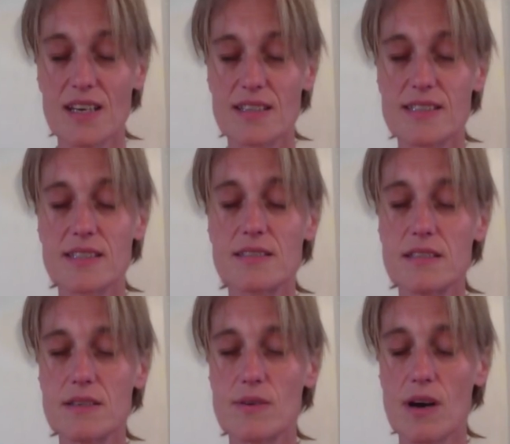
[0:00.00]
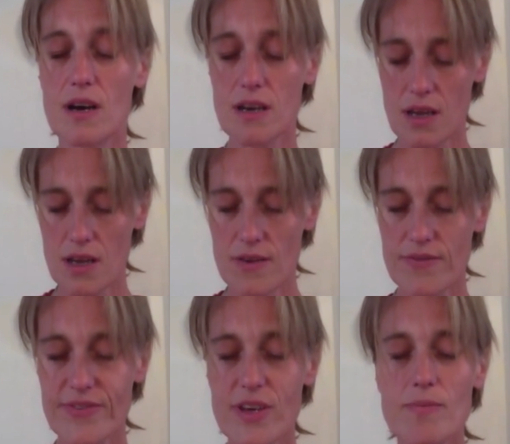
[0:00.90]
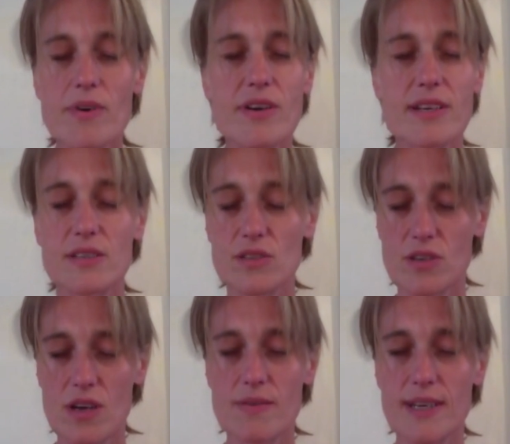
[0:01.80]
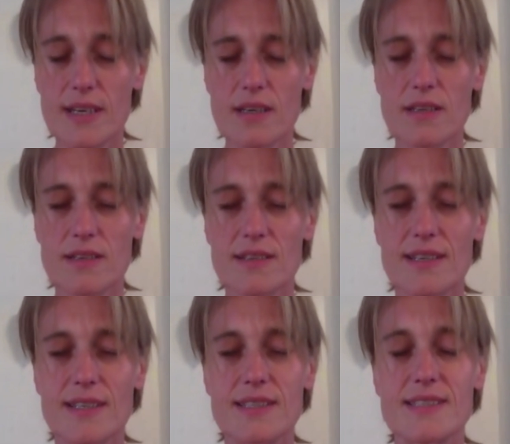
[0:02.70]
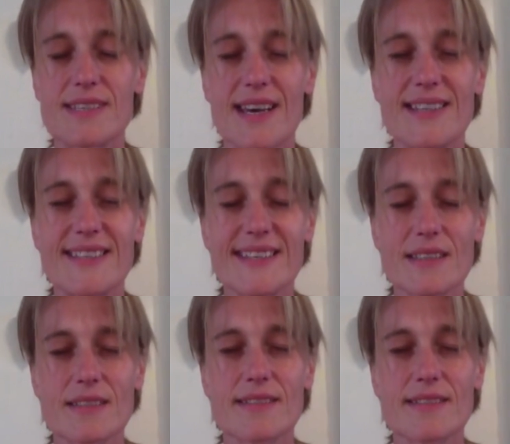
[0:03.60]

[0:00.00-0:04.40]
until you are firmer in your knowing and deciding.